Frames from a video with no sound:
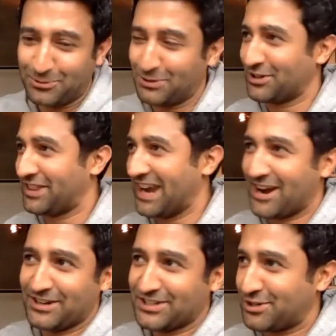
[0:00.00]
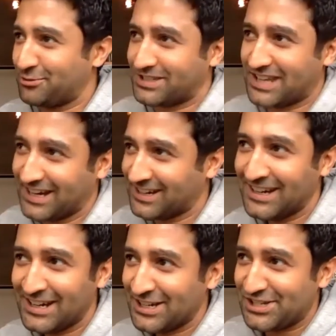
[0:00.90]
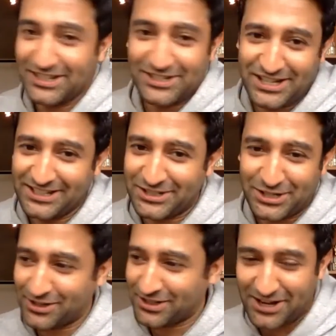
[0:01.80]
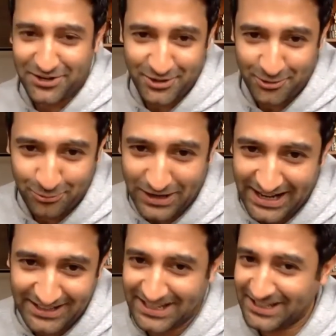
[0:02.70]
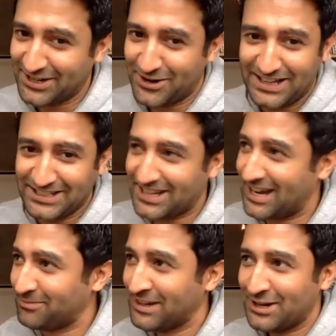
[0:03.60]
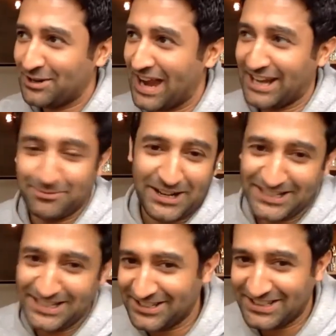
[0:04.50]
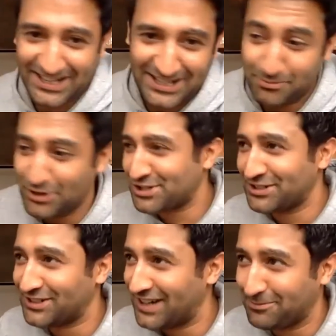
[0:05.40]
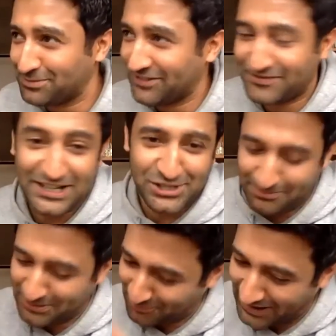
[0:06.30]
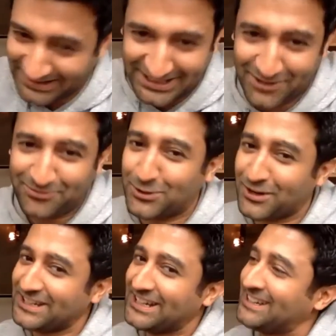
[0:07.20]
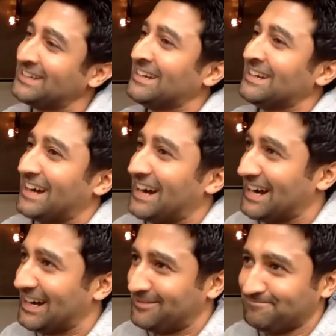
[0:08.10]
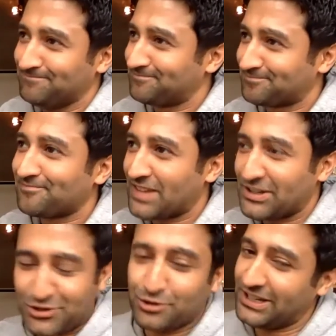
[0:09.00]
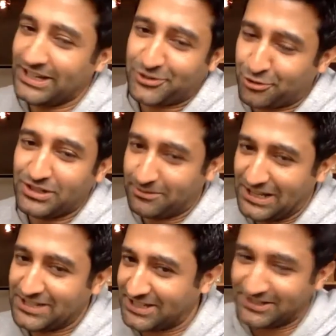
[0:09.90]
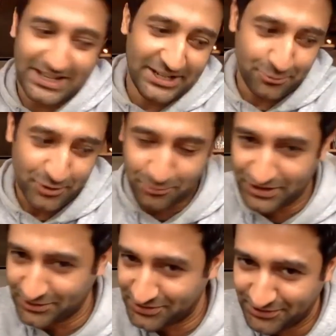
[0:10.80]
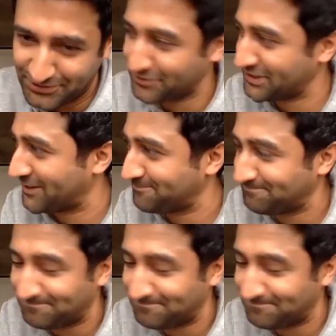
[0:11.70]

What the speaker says: We were there and she was like, she took us under her wing. Like, anytime anybody needed like an emotional uplifting, she'd be right there for you. Truly a blessing to get to work with those two, no doubt.